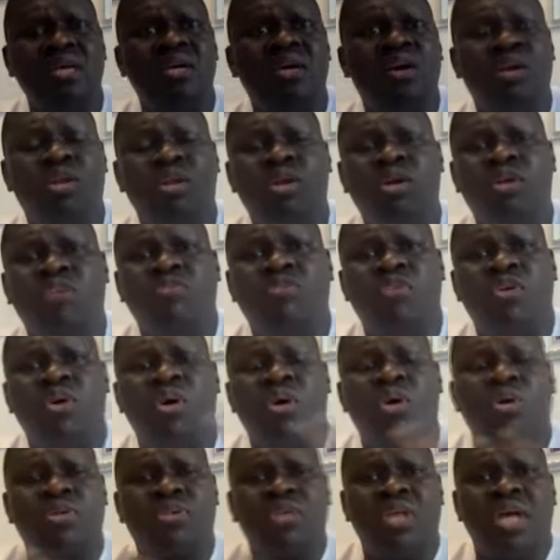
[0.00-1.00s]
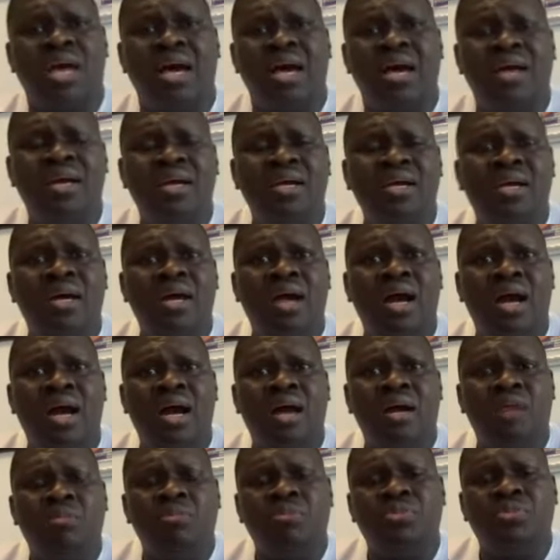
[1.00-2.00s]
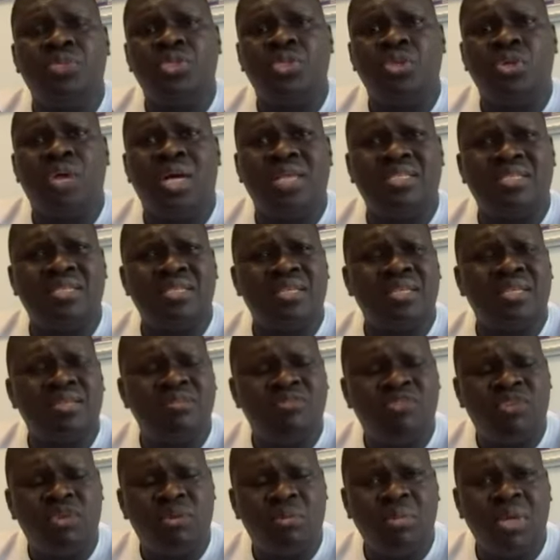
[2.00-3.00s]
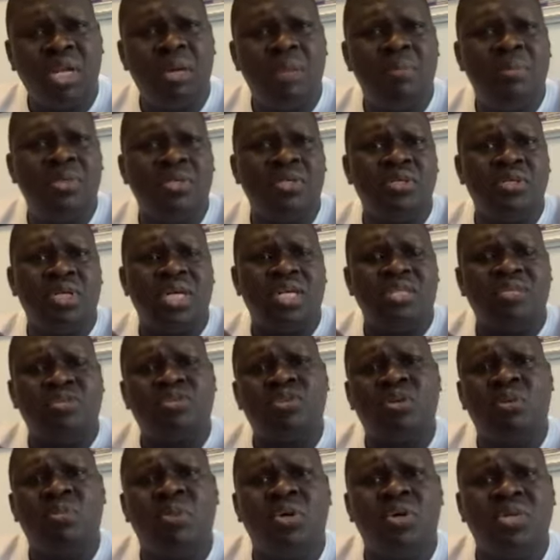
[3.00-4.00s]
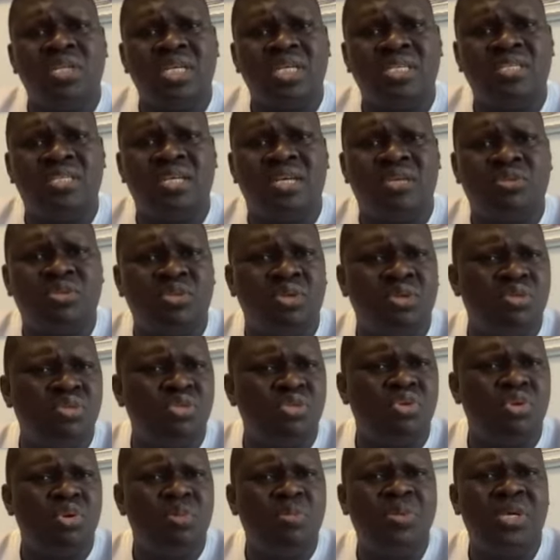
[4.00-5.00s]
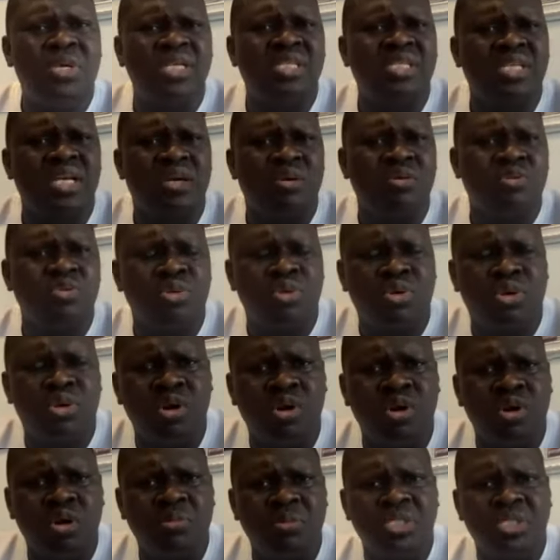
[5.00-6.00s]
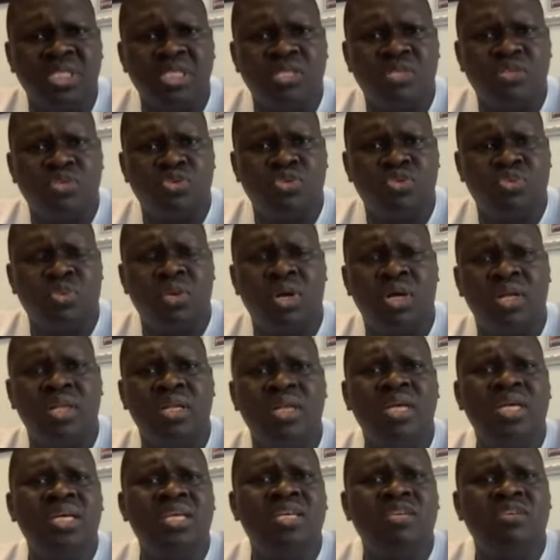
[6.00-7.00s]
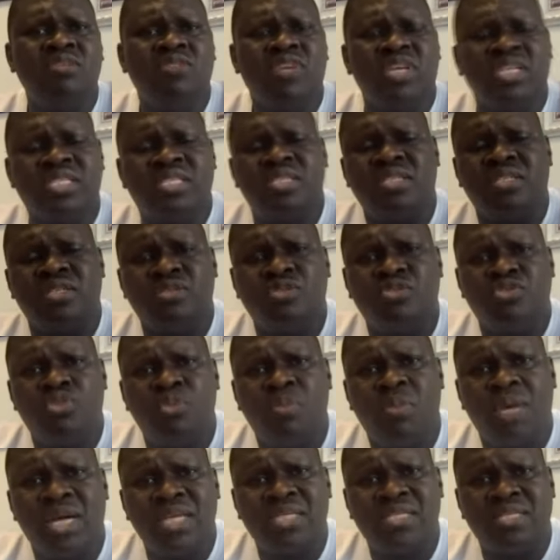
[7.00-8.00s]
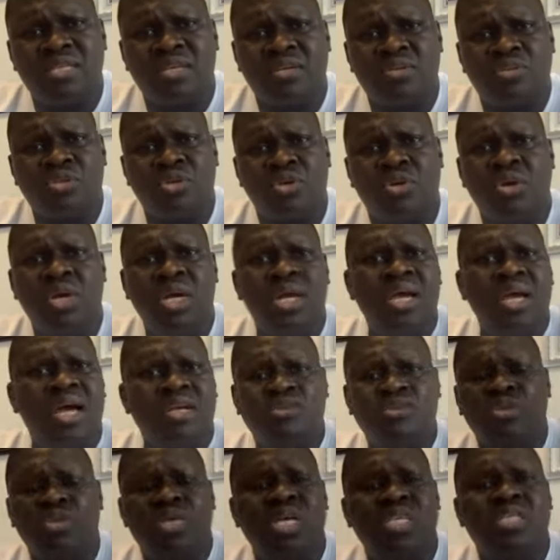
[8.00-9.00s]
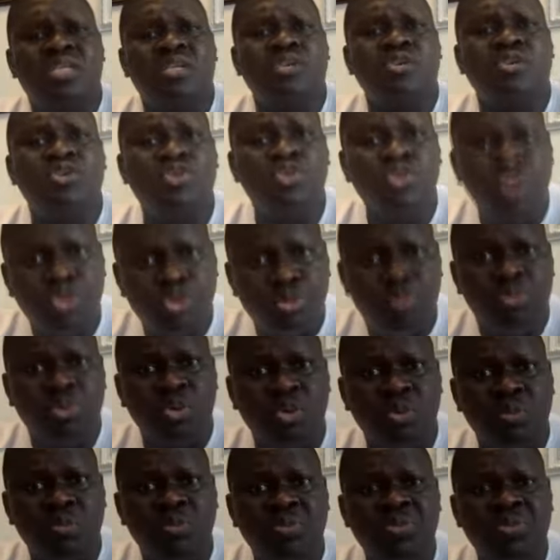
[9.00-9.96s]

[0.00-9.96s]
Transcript: A lot of other I think from Lebanon and some other sectors, Europeans are also coming in as well, investing in the Dubai sector. And so there's a huge boom.